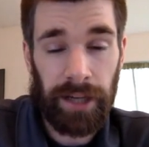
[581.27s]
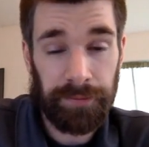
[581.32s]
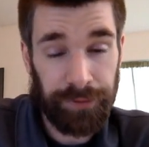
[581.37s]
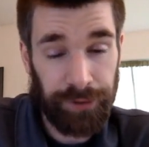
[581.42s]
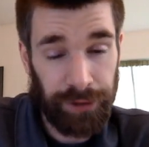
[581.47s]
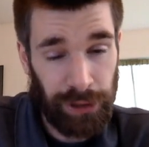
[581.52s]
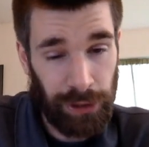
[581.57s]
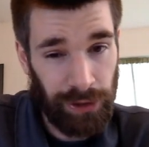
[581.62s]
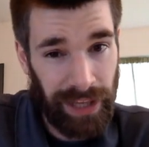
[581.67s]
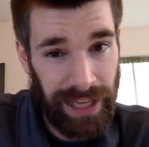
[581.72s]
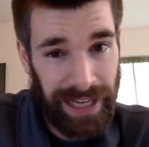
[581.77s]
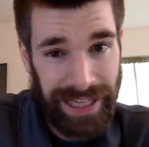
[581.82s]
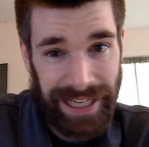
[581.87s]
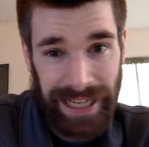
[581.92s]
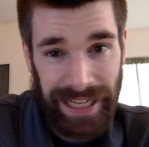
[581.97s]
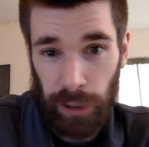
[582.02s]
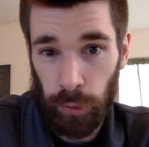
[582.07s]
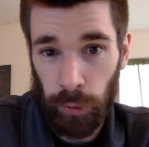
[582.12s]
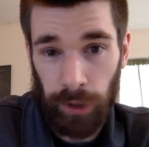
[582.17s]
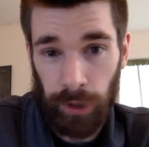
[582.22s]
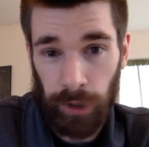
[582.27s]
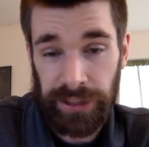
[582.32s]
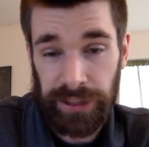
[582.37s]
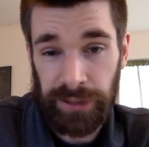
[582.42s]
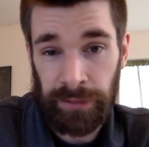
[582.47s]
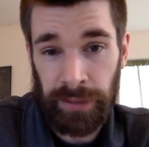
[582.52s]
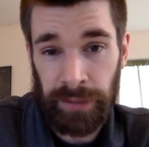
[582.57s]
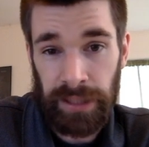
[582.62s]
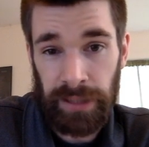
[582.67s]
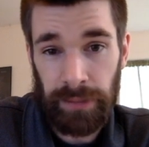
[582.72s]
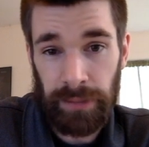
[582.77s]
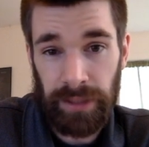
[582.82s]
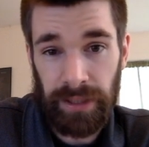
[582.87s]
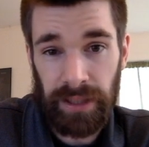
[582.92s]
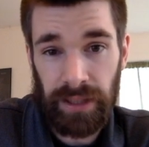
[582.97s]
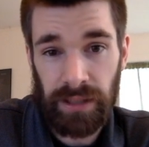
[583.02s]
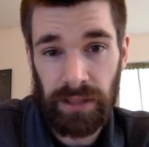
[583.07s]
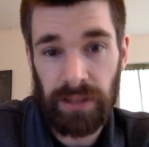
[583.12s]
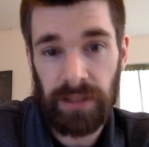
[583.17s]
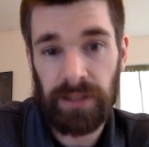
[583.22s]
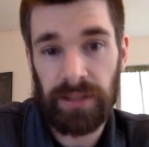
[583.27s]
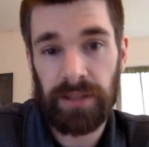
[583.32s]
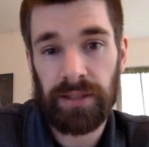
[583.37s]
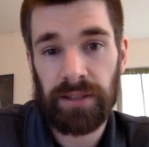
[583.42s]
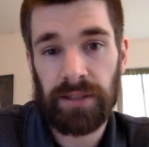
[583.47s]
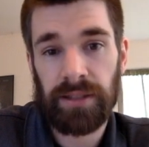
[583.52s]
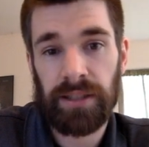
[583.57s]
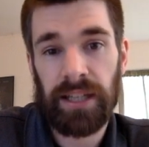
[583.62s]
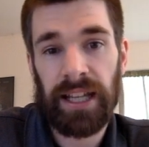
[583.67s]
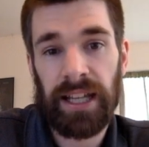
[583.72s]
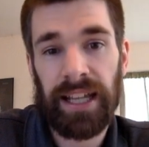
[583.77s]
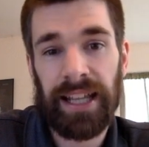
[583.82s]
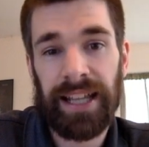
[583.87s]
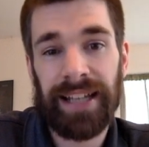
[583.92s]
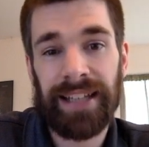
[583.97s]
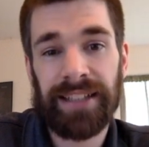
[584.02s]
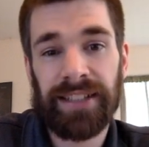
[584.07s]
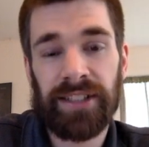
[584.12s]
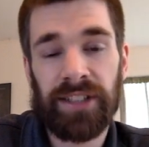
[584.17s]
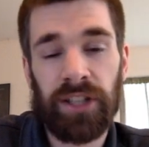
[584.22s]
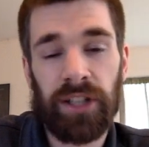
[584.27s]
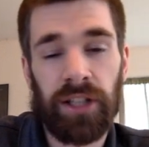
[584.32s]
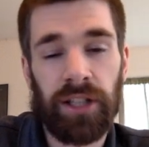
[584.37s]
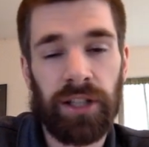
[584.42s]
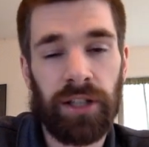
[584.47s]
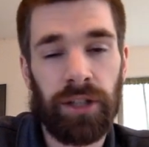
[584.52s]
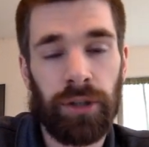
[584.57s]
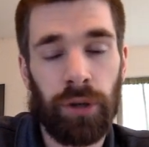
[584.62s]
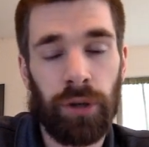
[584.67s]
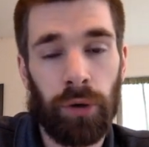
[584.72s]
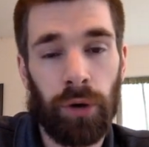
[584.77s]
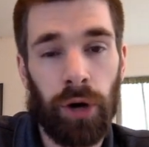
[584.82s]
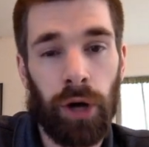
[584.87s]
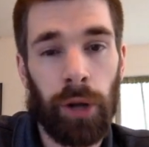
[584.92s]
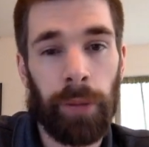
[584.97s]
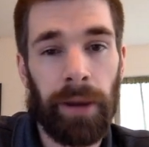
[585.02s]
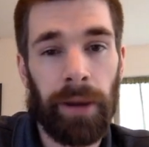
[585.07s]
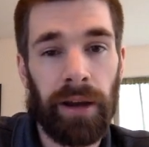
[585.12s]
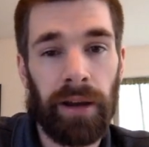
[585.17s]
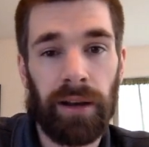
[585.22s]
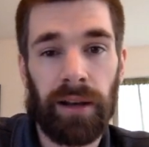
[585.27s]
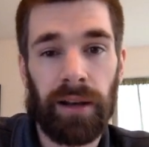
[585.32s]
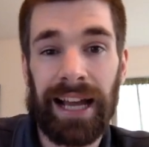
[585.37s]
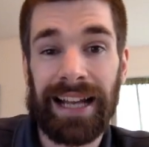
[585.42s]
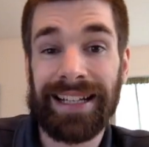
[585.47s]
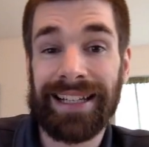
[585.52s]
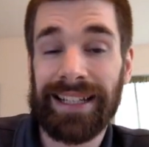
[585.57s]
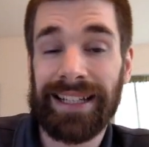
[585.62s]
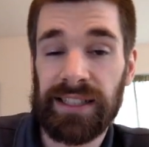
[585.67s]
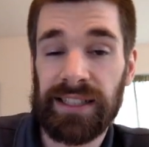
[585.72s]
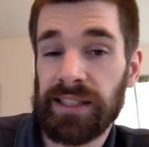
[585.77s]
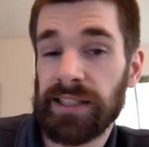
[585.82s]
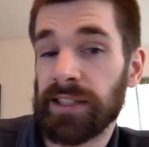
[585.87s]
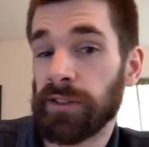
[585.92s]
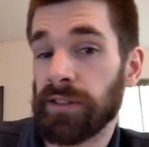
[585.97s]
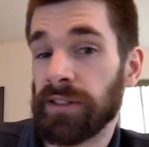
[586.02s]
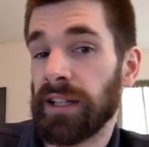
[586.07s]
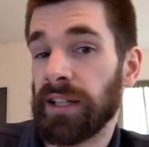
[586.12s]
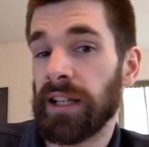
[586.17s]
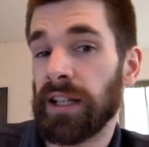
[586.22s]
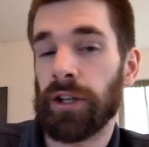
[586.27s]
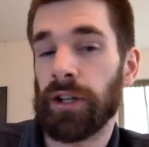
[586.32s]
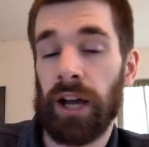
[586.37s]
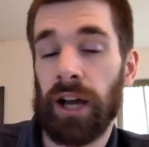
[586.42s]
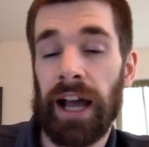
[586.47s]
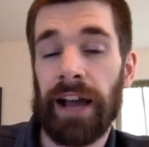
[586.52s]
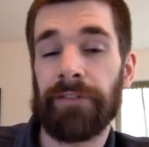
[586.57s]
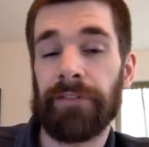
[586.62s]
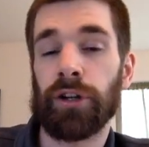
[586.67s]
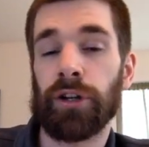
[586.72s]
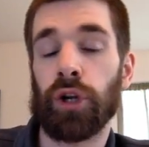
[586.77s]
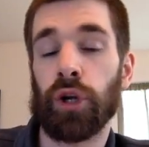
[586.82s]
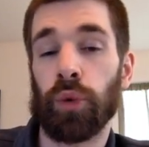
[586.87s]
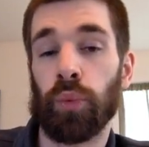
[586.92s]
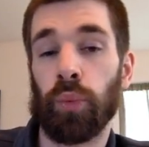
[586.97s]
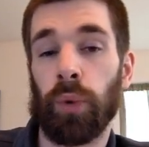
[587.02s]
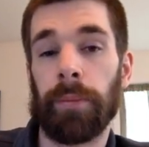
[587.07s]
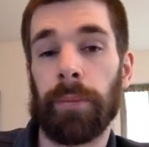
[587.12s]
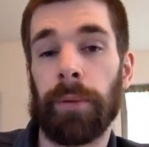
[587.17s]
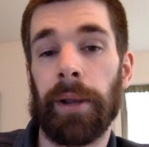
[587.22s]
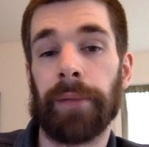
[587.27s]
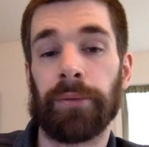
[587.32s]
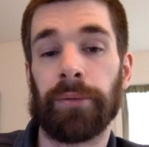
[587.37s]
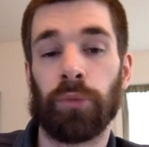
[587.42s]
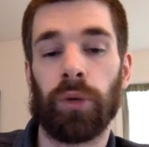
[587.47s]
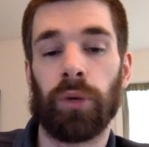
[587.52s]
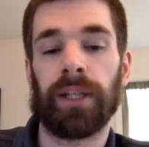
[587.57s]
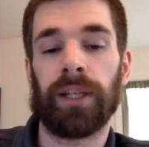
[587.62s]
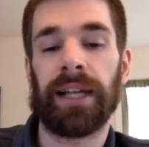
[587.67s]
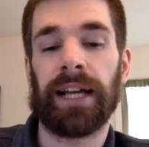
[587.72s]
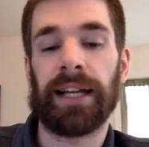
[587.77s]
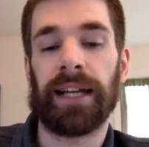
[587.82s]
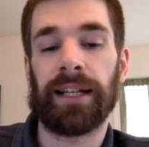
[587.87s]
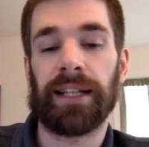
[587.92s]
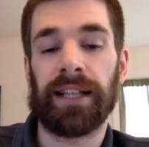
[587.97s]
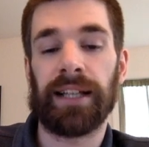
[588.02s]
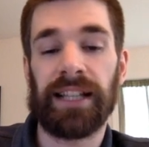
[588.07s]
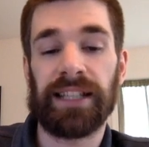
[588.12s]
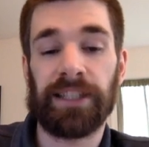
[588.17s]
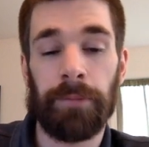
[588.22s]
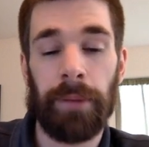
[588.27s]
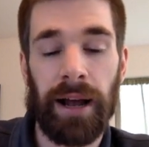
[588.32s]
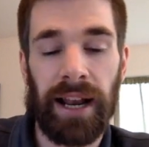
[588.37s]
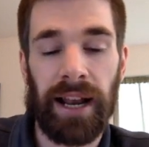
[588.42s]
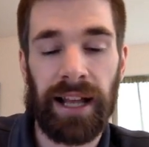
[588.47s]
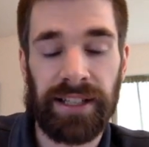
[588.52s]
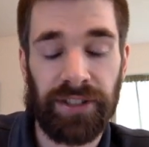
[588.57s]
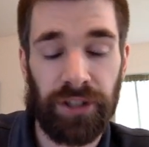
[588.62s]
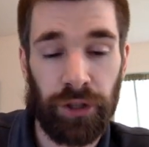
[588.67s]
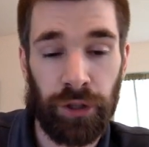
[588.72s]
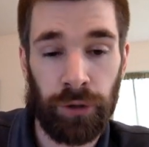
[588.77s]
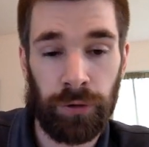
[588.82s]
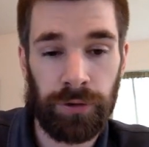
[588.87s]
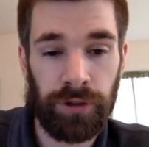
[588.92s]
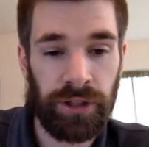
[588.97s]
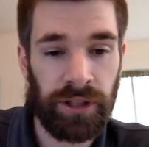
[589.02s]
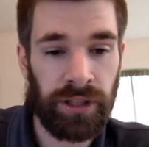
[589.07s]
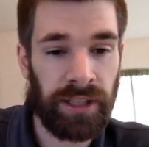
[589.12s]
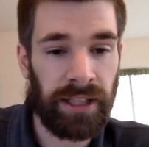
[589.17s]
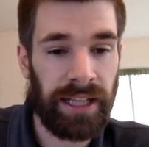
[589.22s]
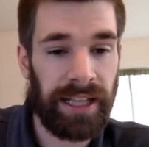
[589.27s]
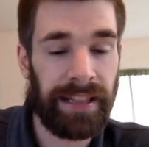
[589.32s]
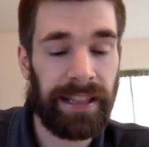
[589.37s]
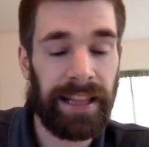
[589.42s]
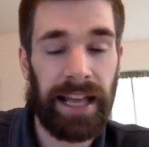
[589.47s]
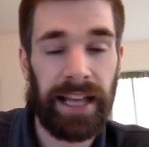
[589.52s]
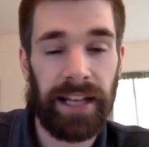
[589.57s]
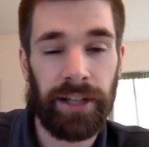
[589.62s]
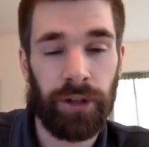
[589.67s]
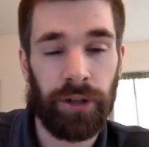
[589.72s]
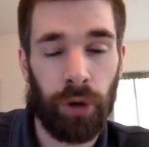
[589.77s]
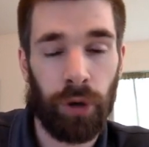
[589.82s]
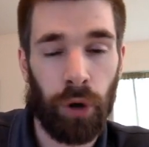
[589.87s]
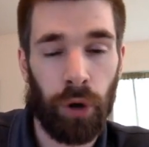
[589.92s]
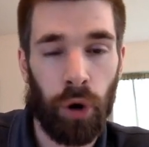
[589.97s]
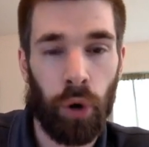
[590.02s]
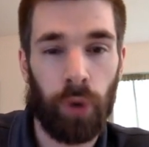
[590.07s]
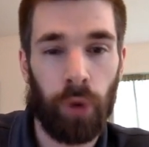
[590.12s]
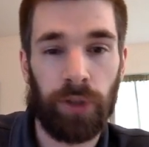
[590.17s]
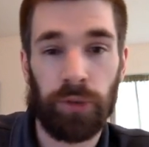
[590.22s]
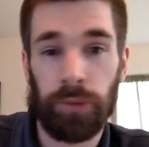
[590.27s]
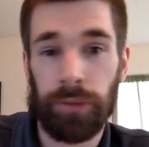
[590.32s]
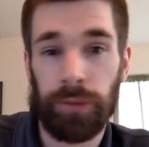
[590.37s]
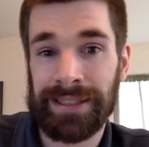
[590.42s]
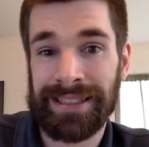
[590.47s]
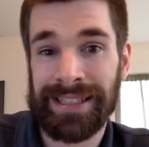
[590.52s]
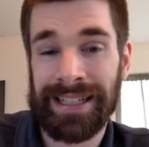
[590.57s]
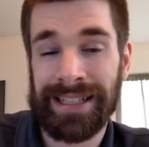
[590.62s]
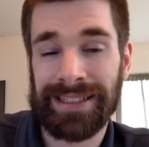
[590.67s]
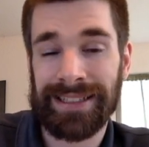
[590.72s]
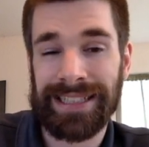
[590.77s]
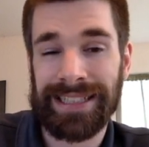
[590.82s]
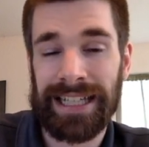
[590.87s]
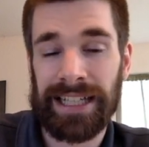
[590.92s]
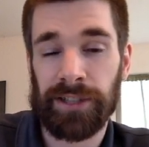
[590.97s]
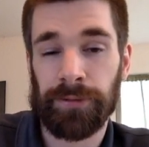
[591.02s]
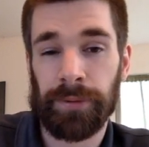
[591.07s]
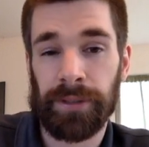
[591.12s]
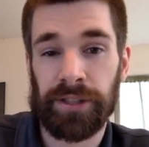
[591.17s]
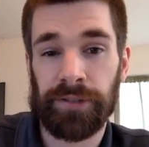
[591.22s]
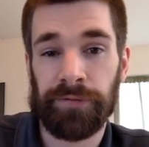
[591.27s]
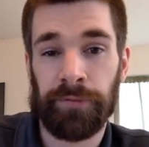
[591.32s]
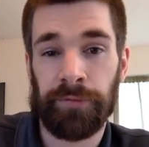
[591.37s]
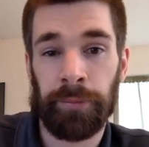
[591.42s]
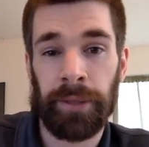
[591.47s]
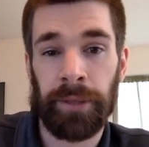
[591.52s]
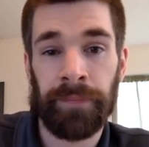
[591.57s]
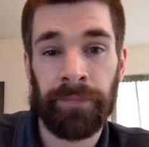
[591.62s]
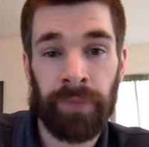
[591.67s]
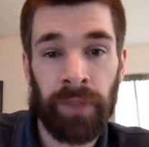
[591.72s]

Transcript: So that kind of worries me, because it isn't, all about ideas and, having a good white paper and whatnot. It's about execution, and that, always wins hands down, especially for me.